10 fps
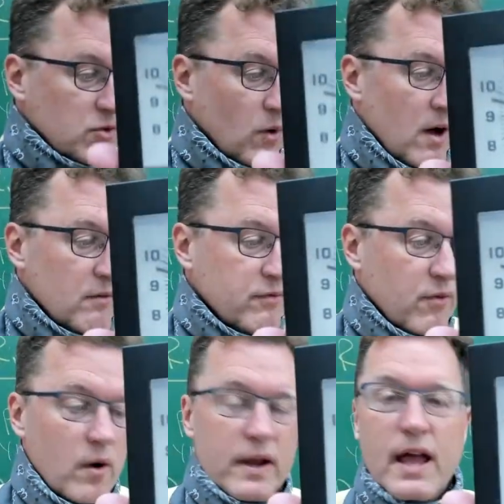
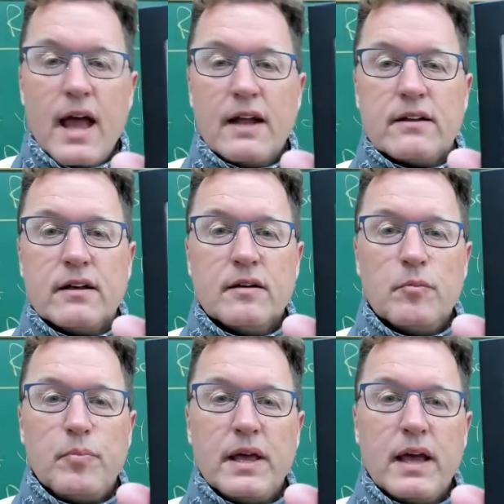12:48
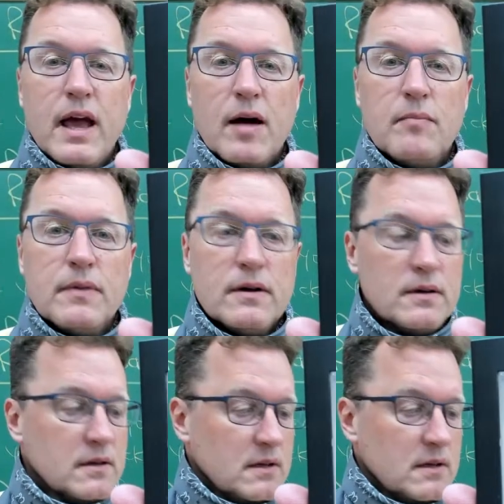p.m.